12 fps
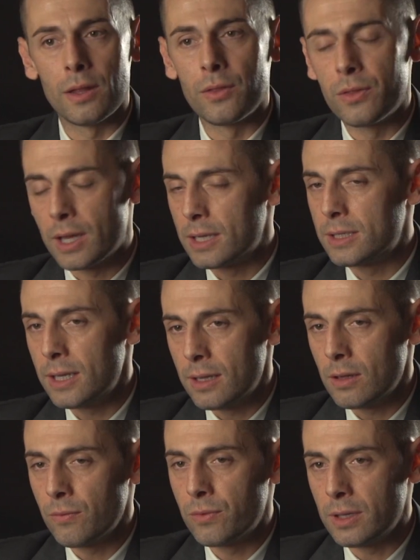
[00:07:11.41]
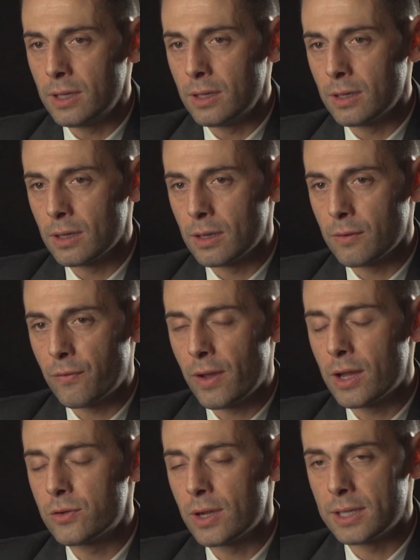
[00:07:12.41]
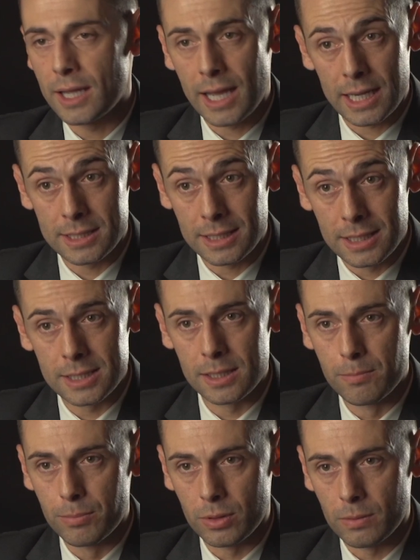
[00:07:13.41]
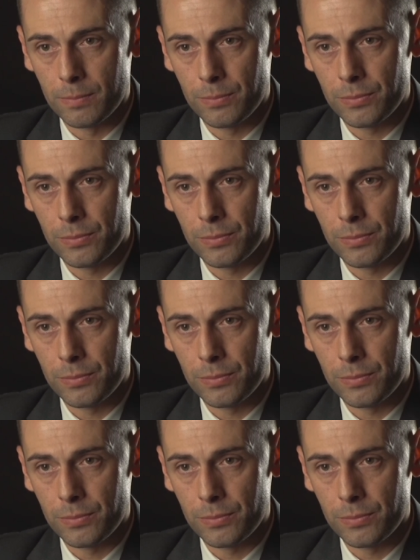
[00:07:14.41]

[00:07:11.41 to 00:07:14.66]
The idea of the Fair Trading Act is simple.